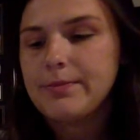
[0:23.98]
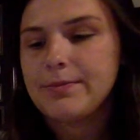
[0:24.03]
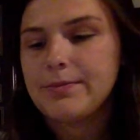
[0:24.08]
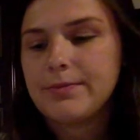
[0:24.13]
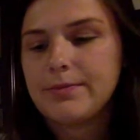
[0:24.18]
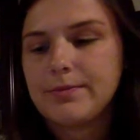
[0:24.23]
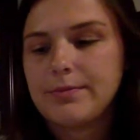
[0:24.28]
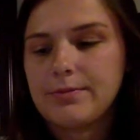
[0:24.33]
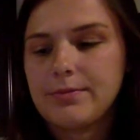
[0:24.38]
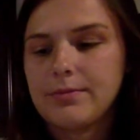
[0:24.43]

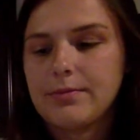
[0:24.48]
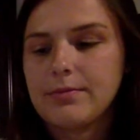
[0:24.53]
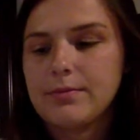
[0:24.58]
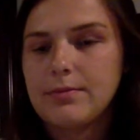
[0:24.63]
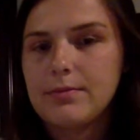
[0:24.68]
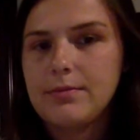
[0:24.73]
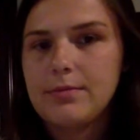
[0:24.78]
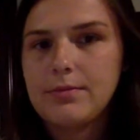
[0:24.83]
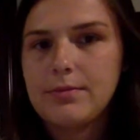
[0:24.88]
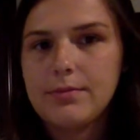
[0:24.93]

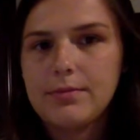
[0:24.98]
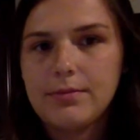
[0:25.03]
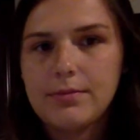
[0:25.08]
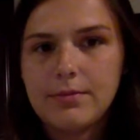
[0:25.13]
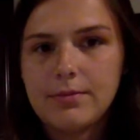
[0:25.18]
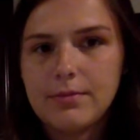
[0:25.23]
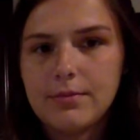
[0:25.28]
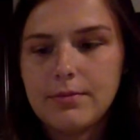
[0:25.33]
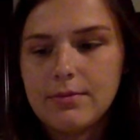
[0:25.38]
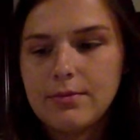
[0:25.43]

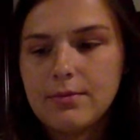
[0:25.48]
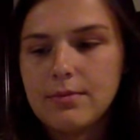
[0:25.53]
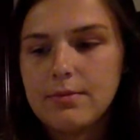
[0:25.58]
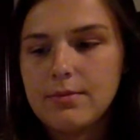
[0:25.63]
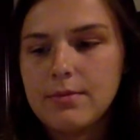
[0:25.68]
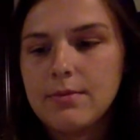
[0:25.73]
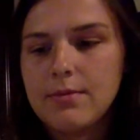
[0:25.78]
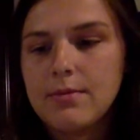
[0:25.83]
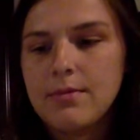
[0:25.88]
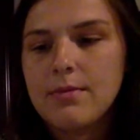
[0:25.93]

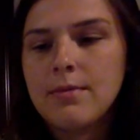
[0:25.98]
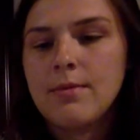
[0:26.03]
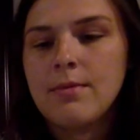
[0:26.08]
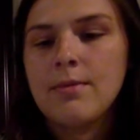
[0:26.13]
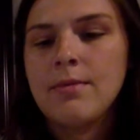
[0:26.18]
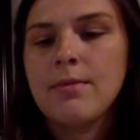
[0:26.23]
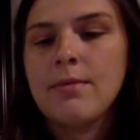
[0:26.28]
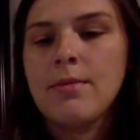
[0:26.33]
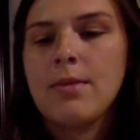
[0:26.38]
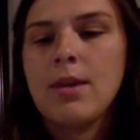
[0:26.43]

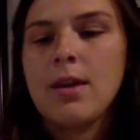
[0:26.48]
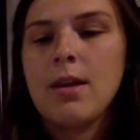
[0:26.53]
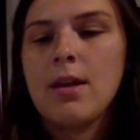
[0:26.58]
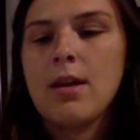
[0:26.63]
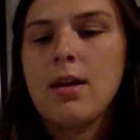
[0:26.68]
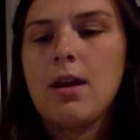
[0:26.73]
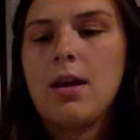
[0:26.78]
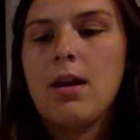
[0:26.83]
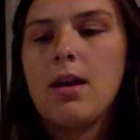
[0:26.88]
(silence)